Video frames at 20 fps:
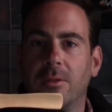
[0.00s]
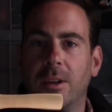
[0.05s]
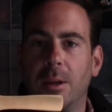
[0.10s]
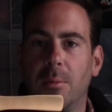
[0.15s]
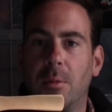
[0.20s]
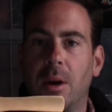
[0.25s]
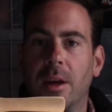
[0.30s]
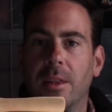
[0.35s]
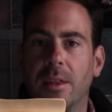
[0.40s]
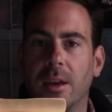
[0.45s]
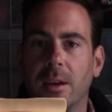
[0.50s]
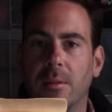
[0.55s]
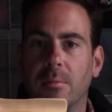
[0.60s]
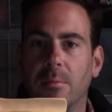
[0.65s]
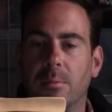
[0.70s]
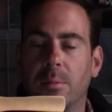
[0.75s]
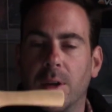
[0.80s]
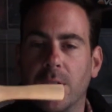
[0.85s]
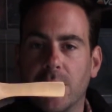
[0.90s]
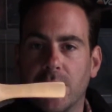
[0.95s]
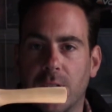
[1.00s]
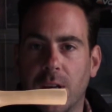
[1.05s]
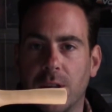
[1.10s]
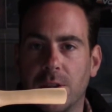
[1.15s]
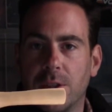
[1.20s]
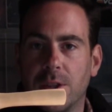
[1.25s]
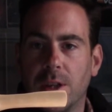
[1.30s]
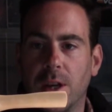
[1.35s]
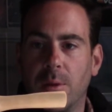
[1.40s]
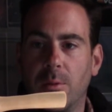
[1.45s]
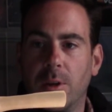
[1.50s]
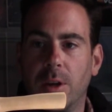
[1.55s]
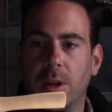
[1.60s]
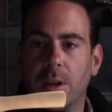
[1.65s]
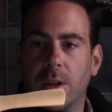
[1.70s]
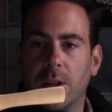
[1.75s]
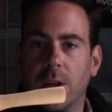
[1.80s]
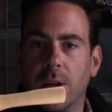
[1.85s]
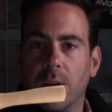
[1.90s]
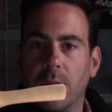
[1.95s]
my thing, but it just goes to show what you
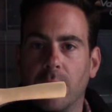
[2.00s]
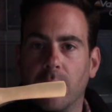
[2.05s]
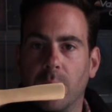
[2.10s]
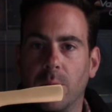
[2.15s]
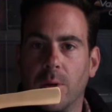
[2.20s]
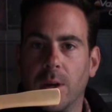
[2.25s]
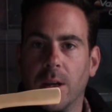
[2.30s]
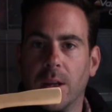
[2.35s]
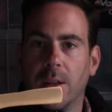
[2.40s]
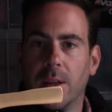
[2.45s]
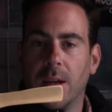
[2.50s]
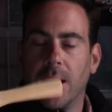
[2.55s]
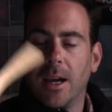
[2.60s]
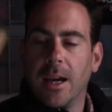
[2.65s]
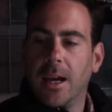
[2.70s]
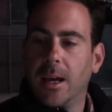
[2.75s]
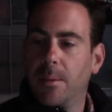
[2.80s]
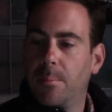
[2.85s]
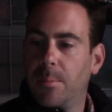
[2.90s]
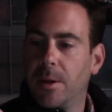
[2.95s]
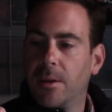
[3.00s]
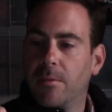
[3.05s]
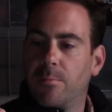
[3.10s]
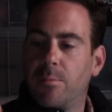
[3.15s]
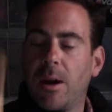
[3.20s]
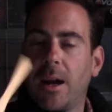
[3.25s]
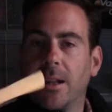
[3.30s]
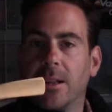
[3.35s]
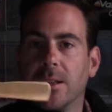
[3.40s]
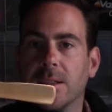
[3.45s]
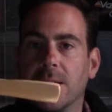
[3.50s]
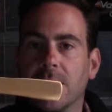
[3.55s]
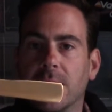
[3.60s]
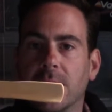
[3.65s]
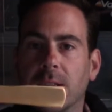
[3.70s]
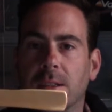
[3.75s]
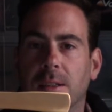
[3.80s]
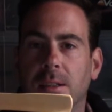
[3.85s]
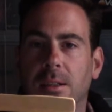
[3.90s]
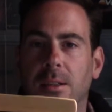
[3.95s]
can do with a bit of practice.